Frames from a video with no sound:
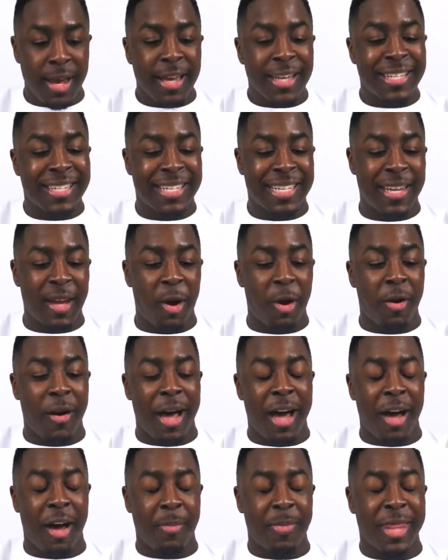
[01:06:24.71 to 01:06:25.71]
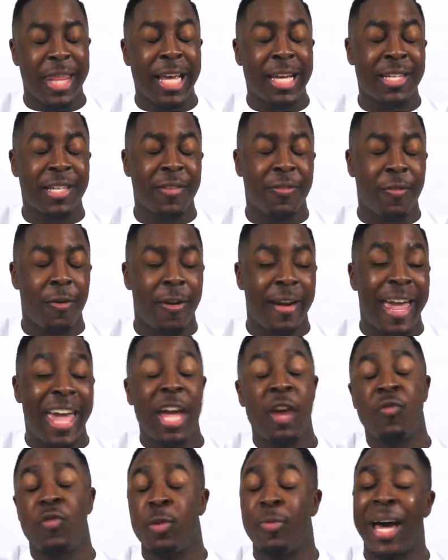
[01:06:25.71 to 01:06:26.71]
So um, that's for
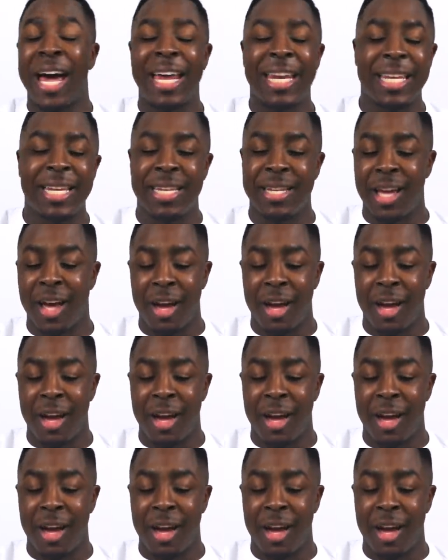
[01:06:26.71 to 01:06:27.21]
everybody